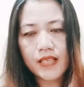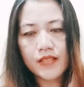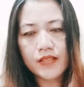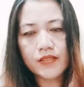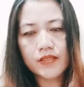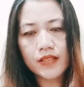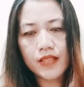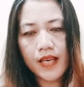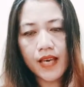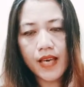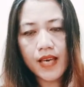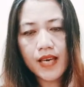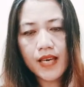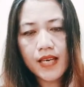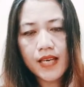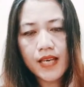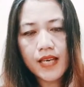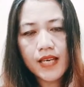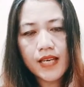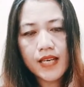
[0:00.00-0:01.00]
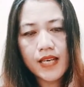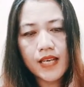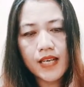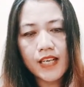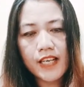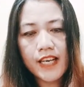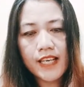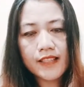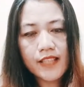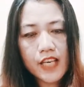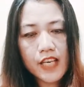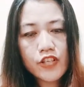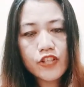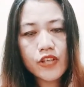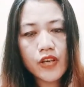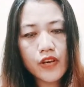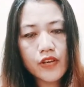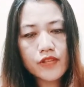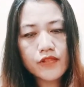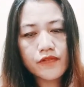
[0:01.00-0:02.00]
okay, it is
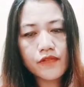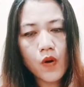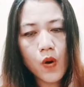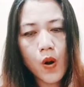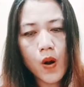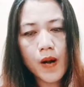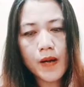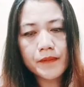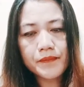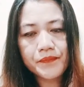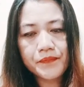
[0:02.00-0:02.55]
used for